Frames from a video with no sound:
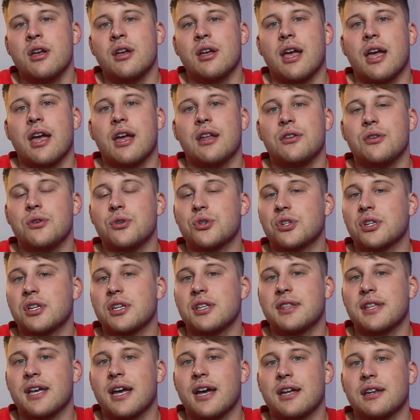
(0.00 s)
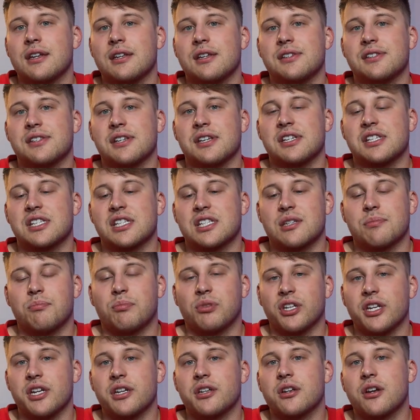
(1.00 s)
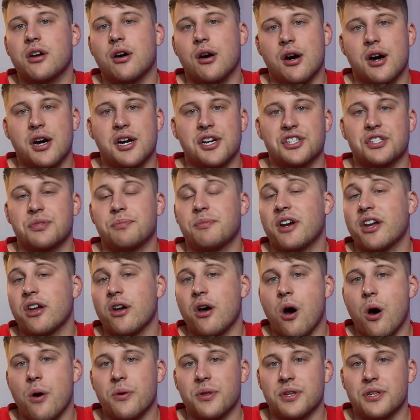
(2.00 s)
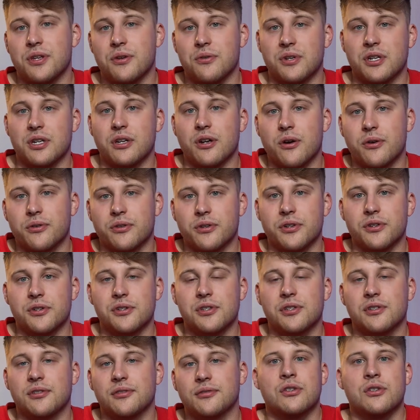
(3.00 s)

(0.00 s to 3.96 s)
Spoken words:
And usually that is a split cost by all the unit owners.